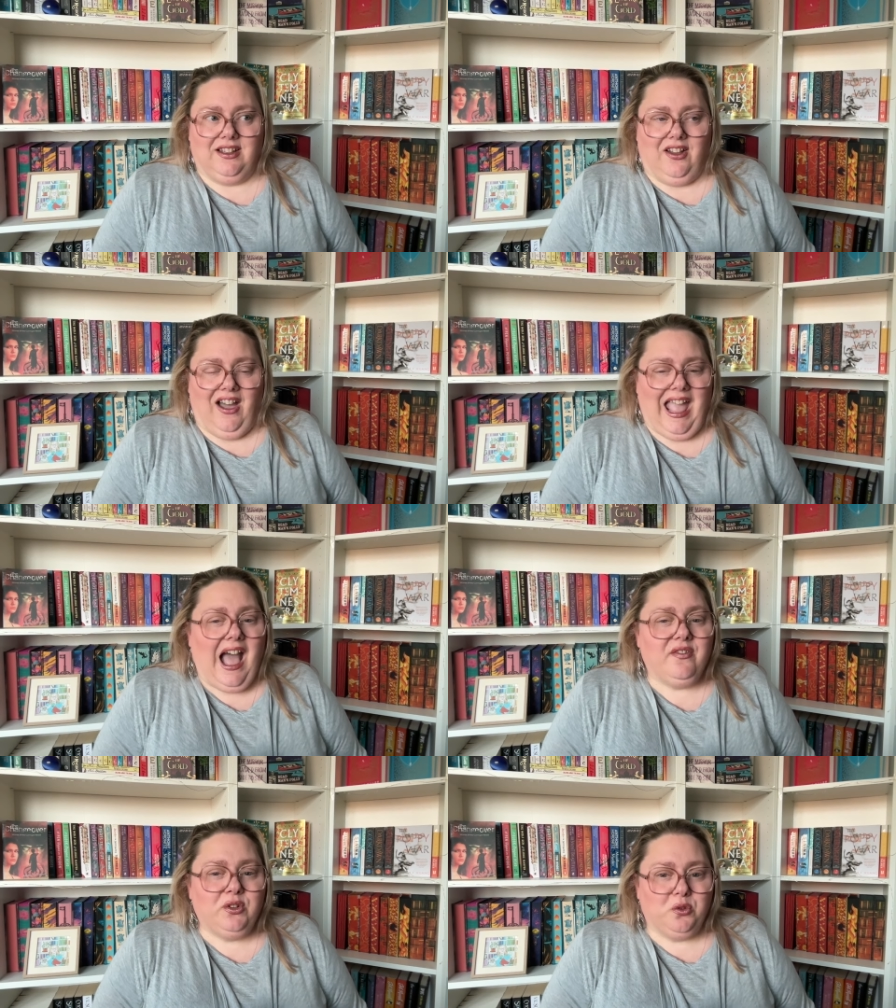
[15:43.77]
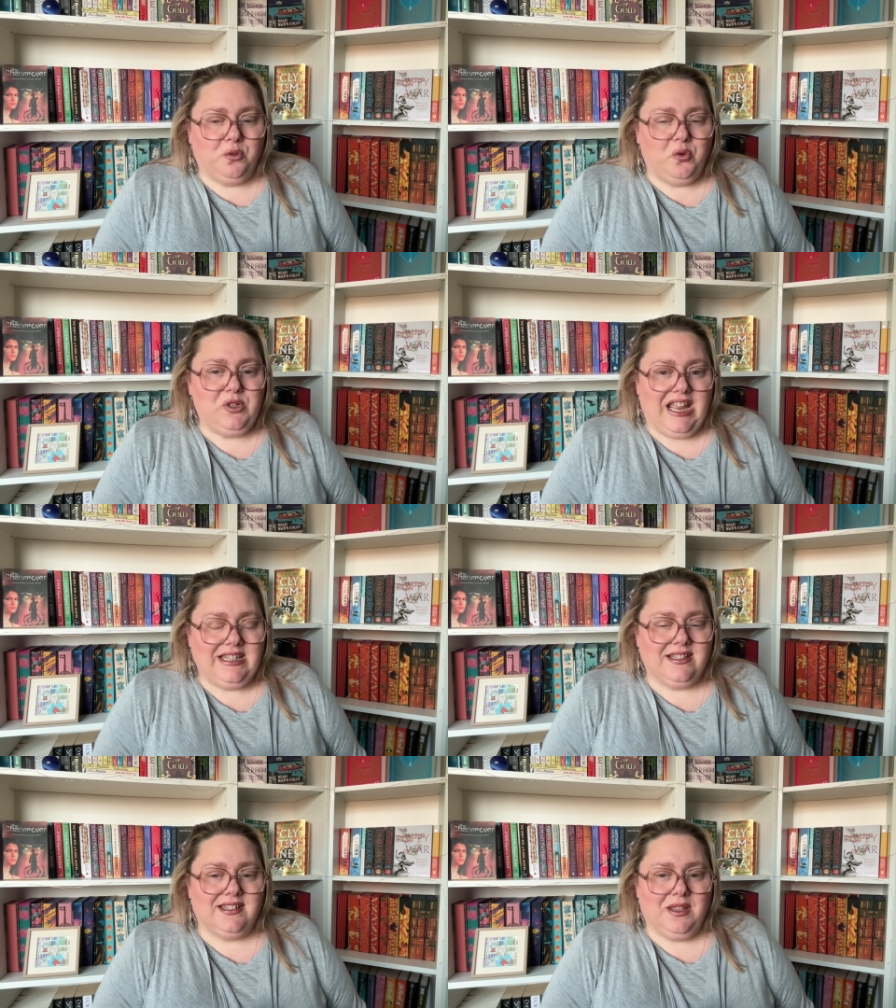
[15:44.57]
I have an awful
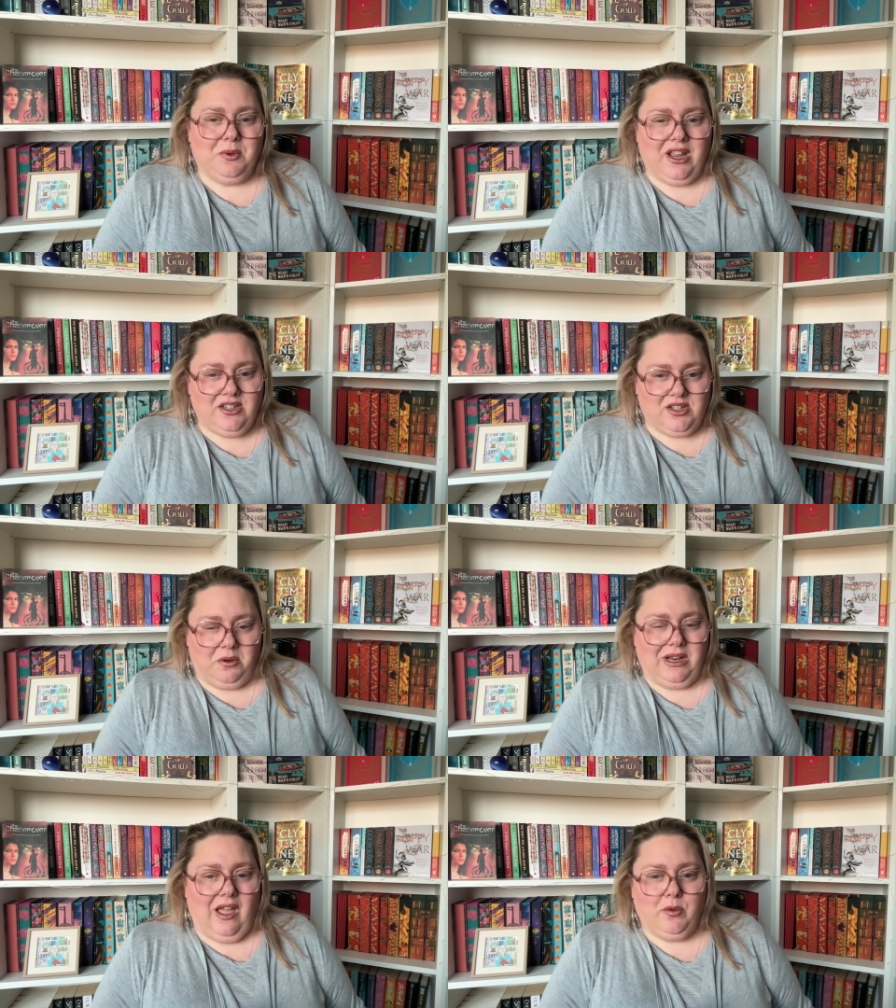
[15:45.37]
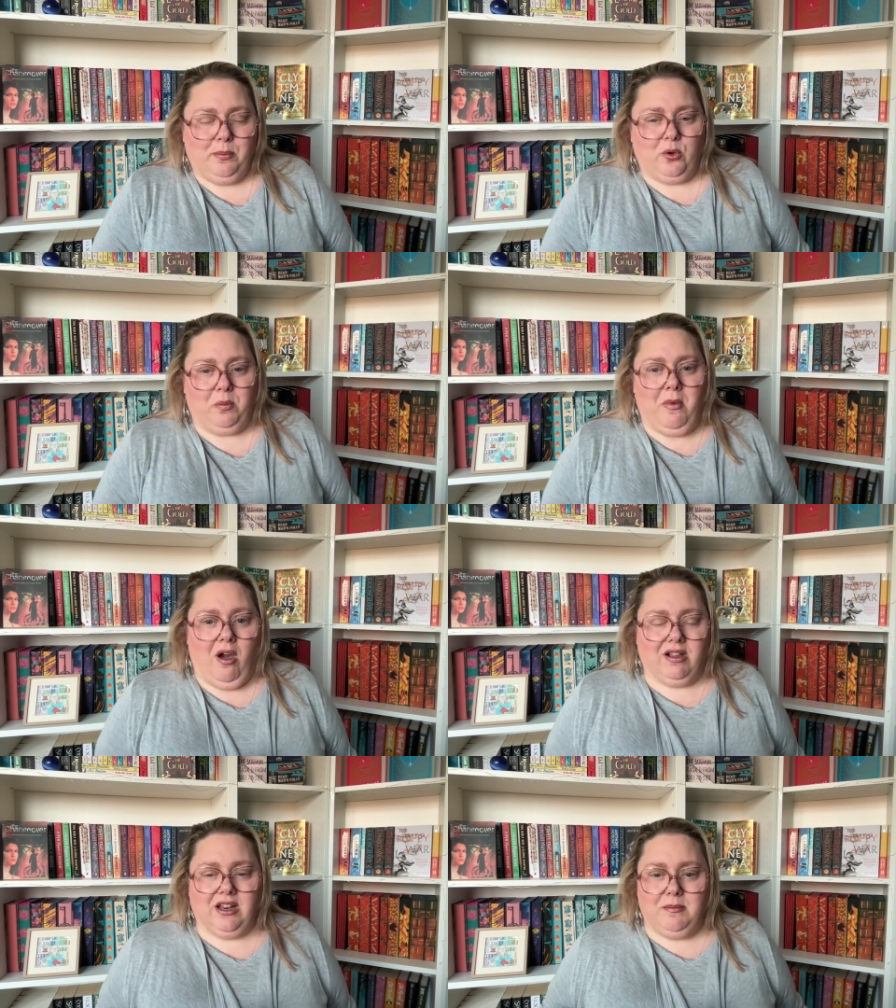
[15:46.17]
tendency when I don't have a
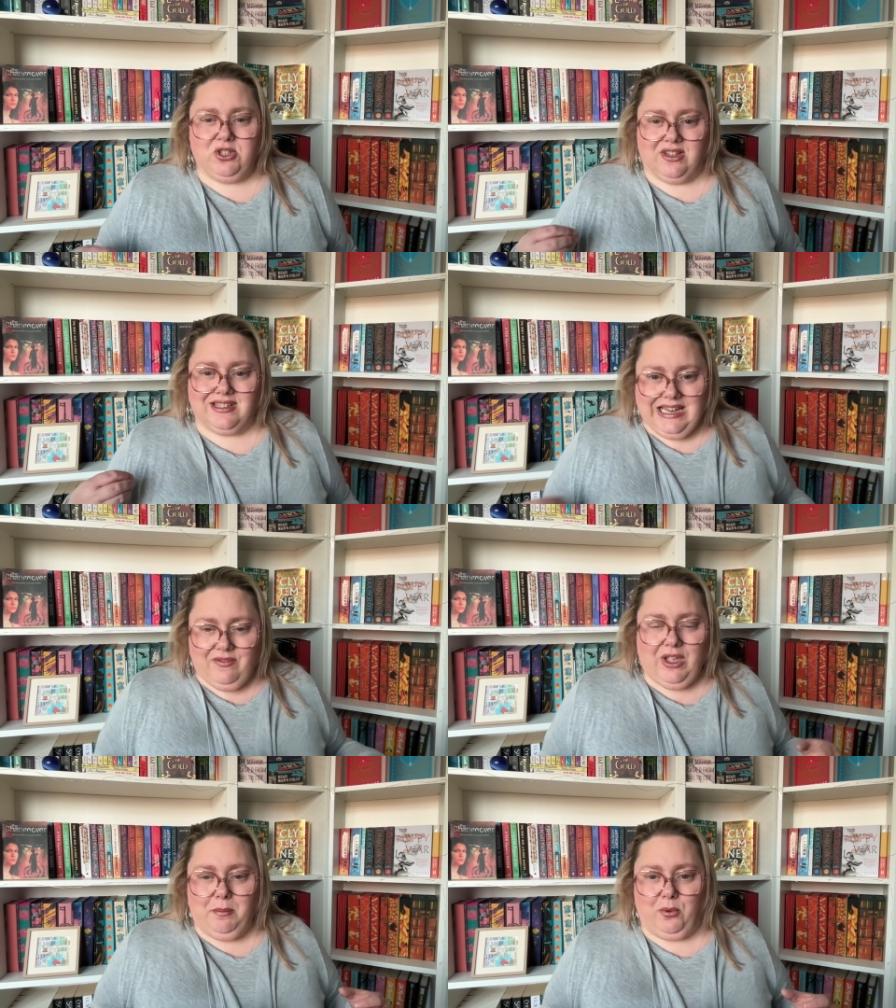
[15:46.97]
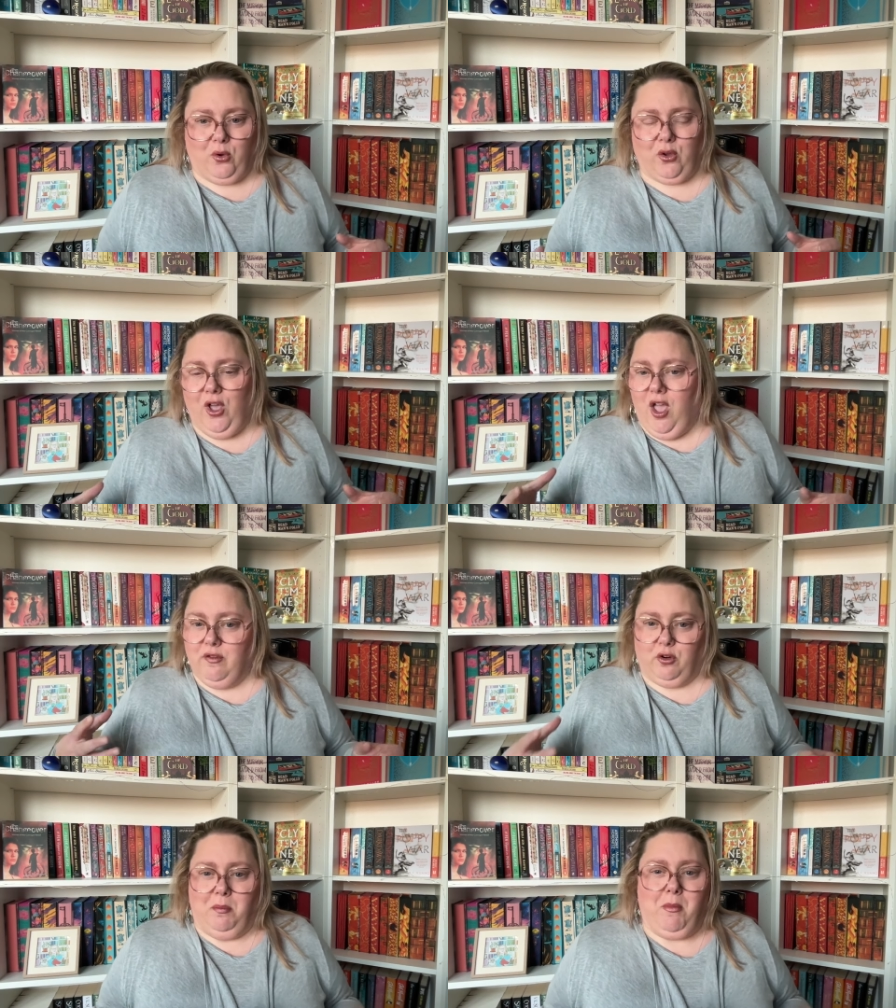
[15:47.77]
bookmark and I'm just leaving a book
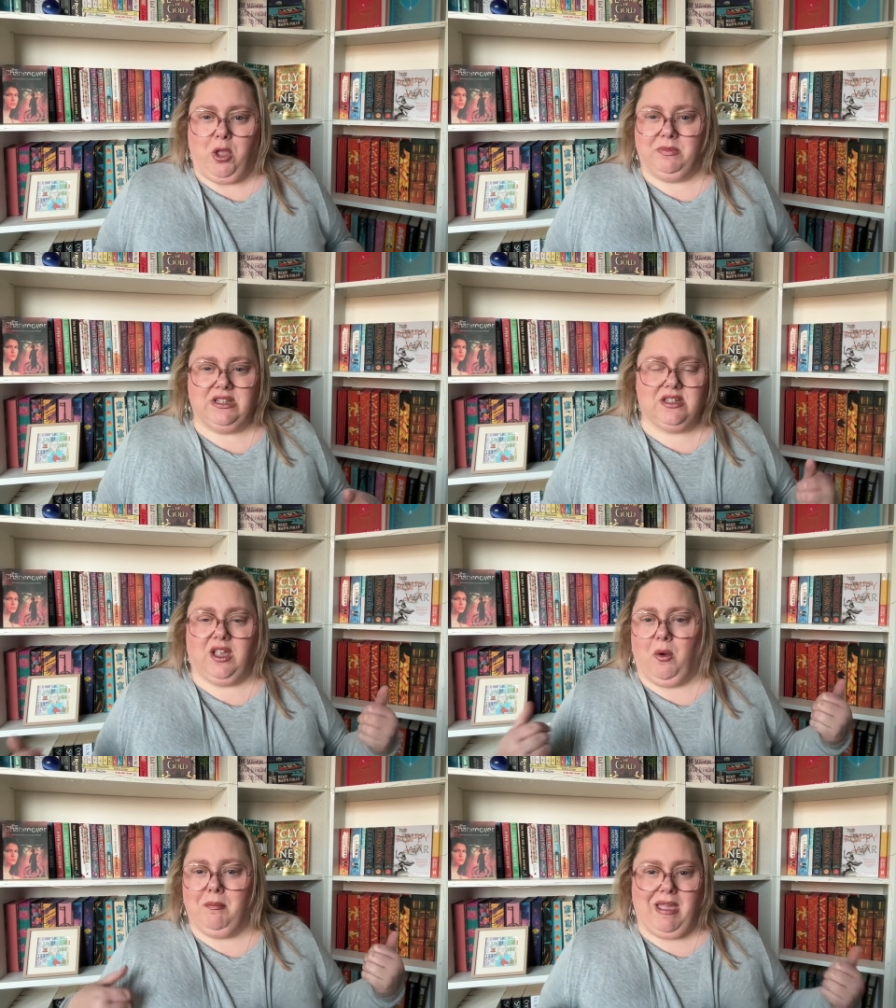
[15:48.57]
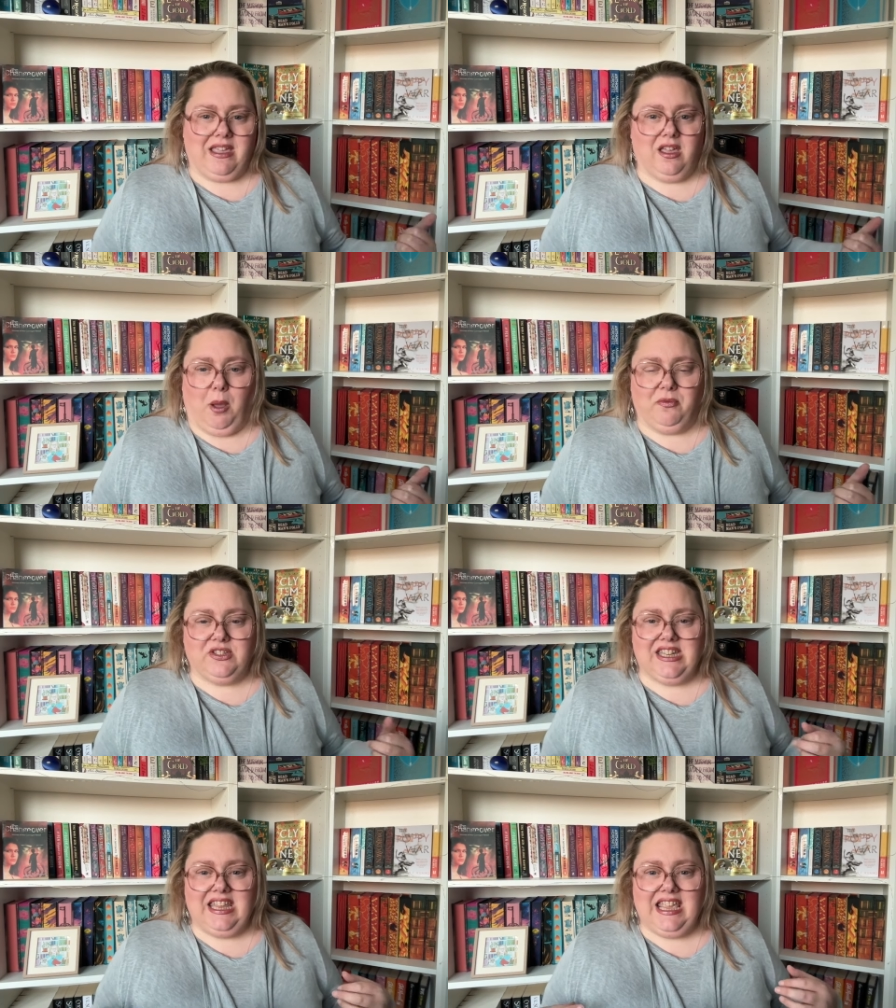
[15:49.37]
for a moment to go and make a cup
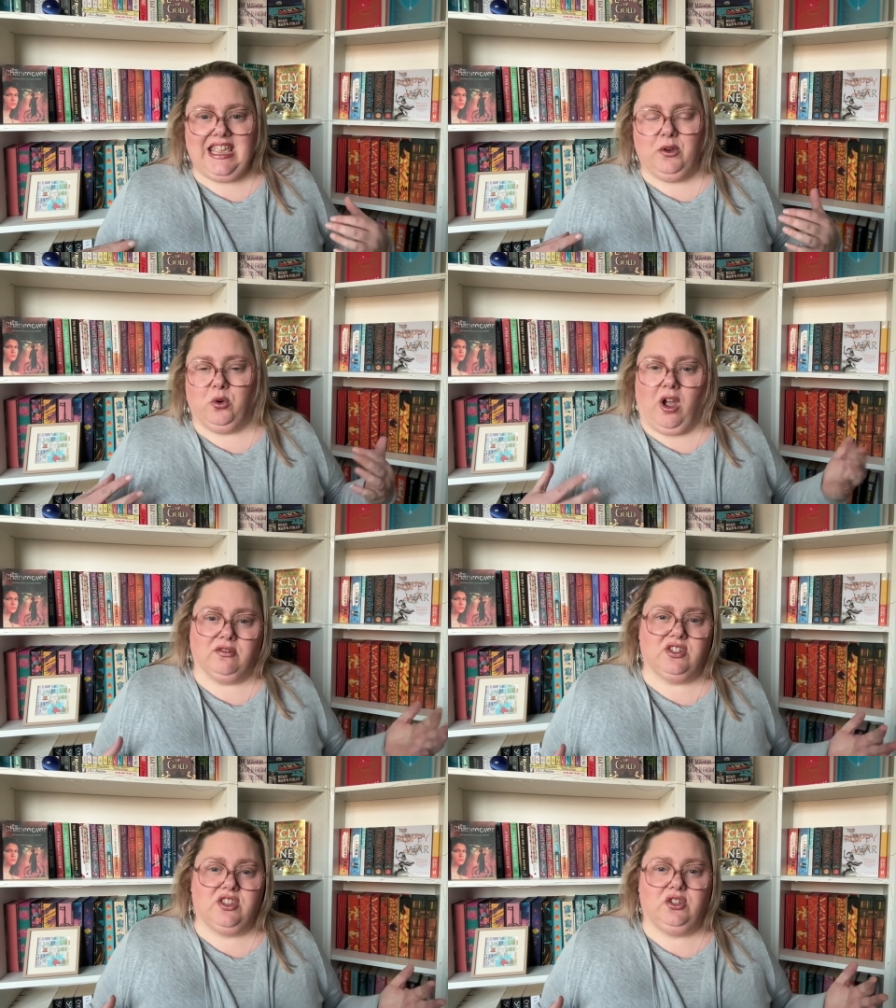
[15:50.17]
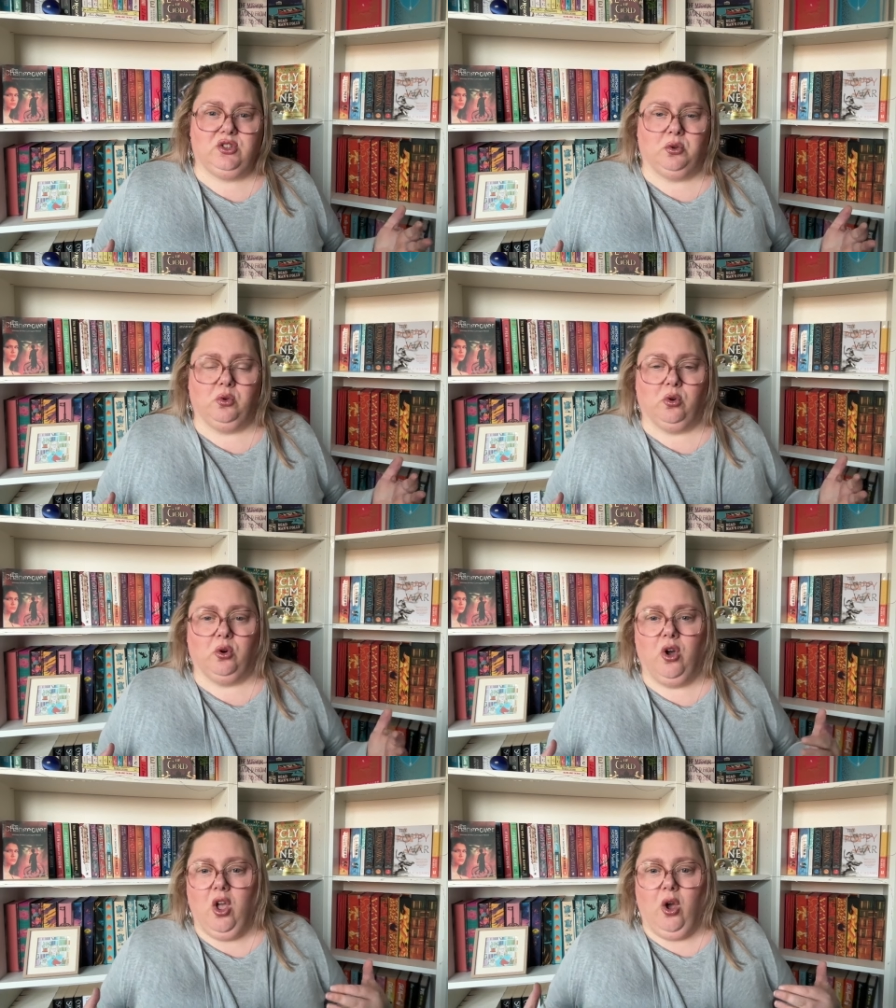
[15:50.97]
of tea or answer the door